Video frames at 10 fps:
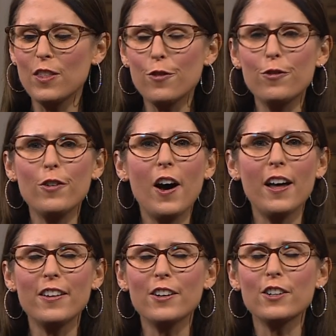the
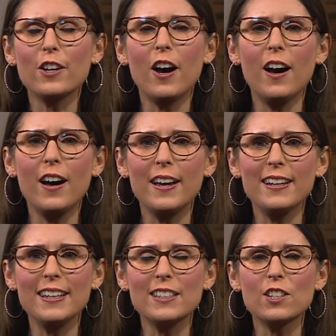Father
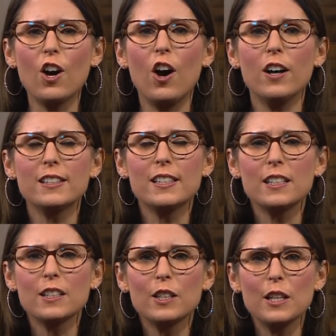God is
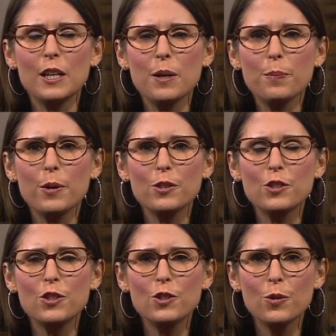constantly
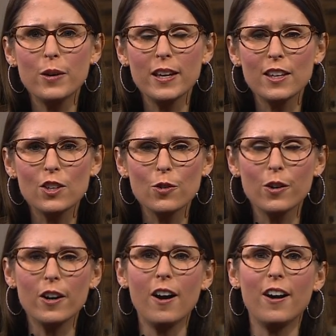pursuing
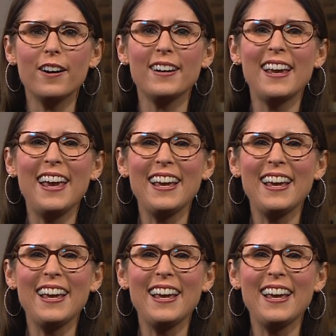your heart.